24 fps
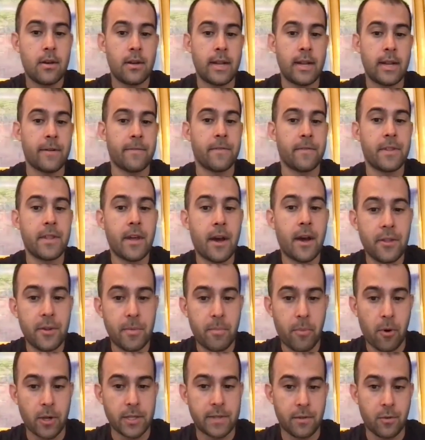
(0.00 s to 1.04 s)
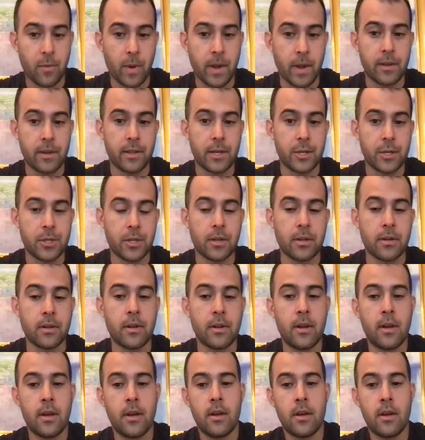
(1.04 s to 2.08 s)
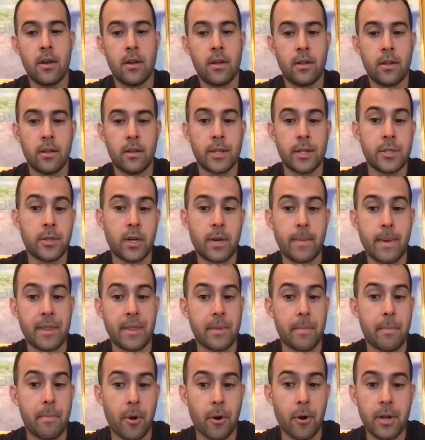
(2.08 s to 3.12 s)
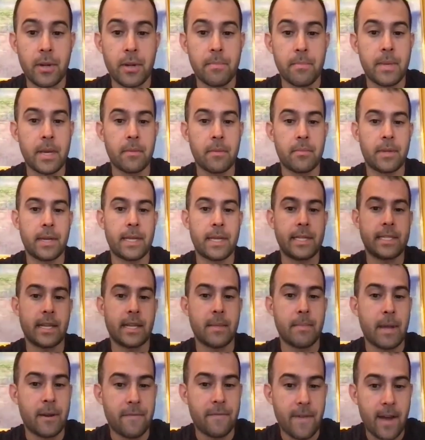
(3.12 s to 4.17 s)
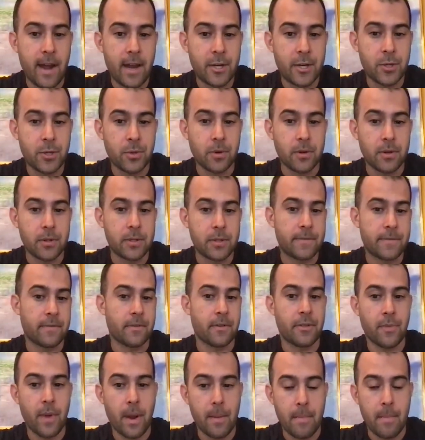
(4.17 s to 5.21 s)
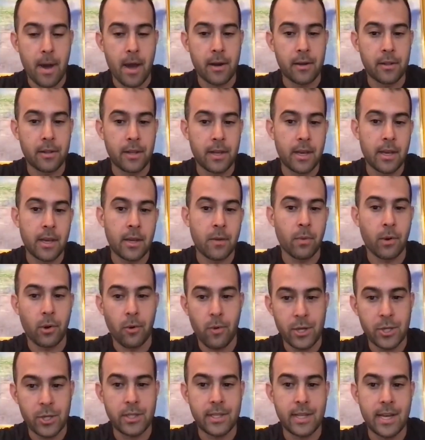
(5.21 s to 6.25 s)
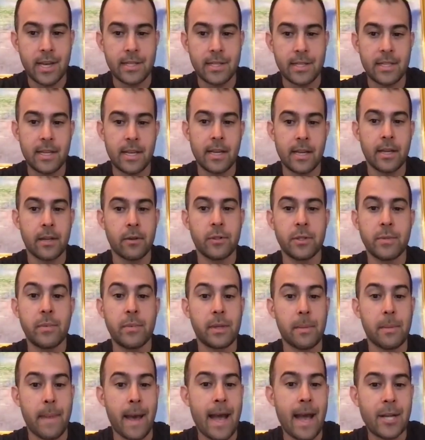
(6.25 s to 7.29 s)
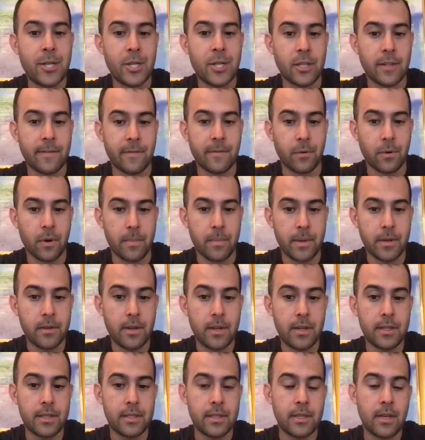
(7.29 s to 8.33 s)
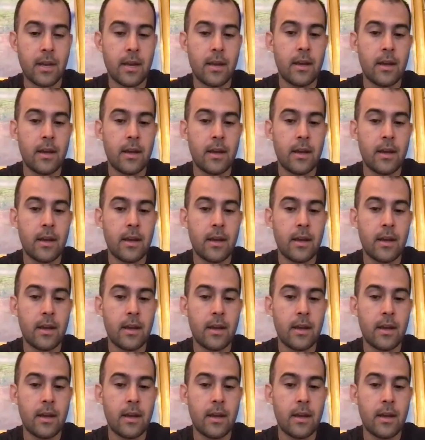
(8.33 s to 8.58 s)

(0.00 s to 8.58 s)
Now, for the other parts of the regulation, let's talk about the burden being placed on the manufacturers for threat modeling, regression testing, and ultimately patching the vulnerabilities.